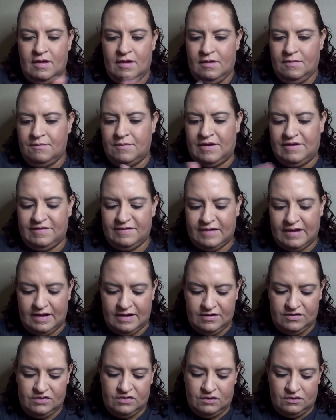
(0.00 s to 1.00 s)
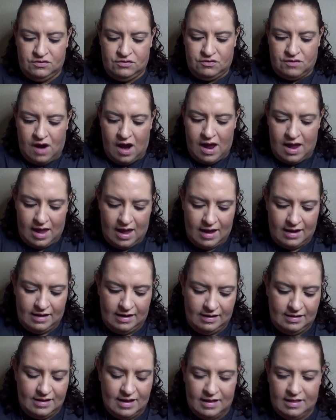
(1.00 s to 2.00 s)
My skin is so dry, I need
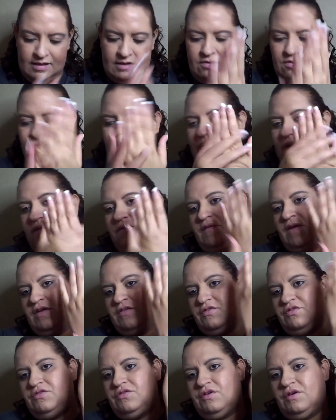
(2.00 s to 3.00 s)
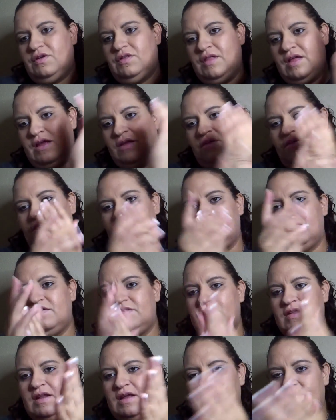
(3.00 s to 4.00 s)
that little bit of extra, like,
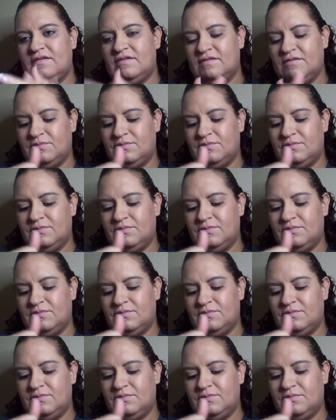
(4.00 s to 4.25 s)
greasiness,